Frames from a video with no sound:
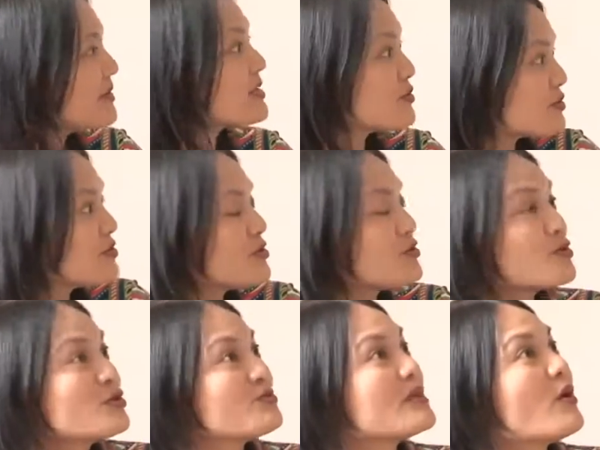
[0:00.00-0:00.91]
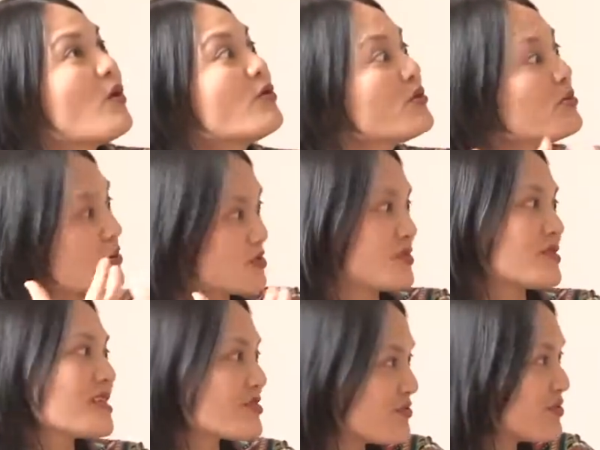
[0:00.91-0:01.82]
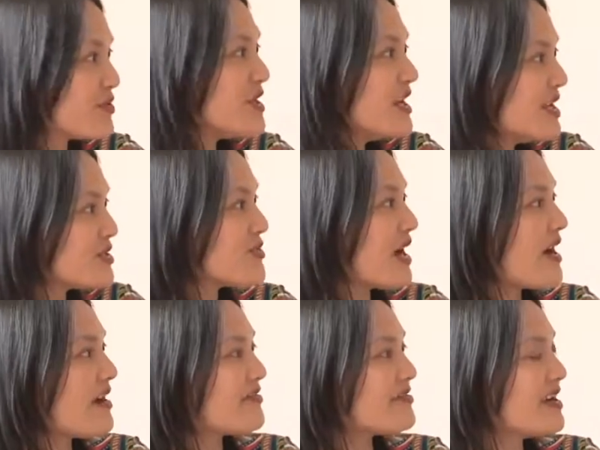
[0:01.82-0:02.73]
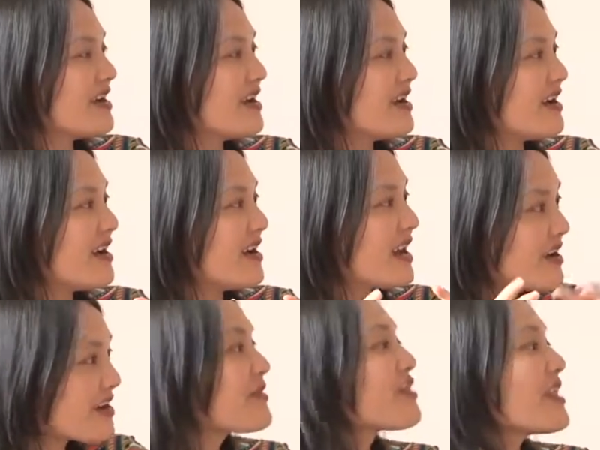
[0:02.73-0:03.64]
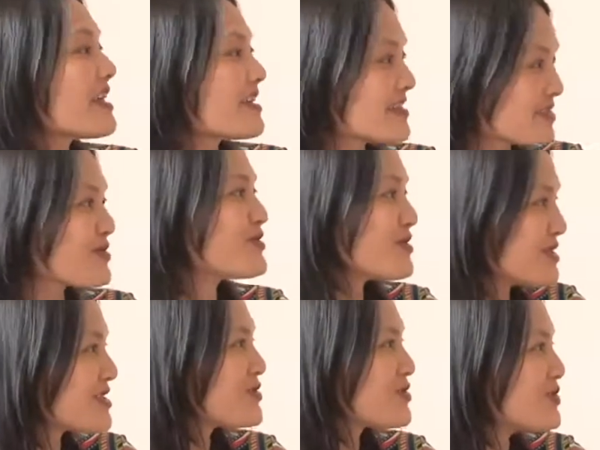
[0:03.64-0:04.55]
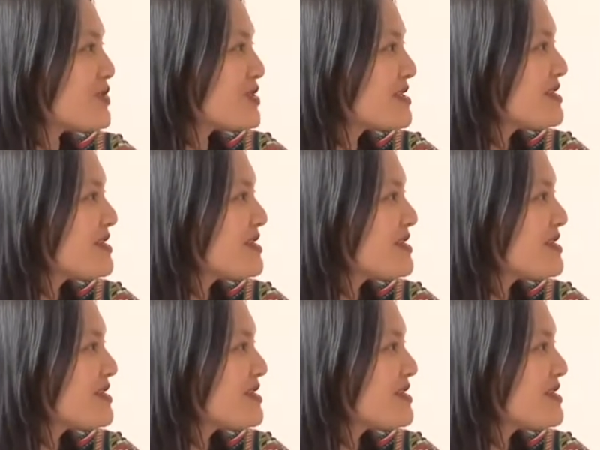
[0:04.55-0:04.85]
But you should be all the more successful to have a lot of things to redistribute.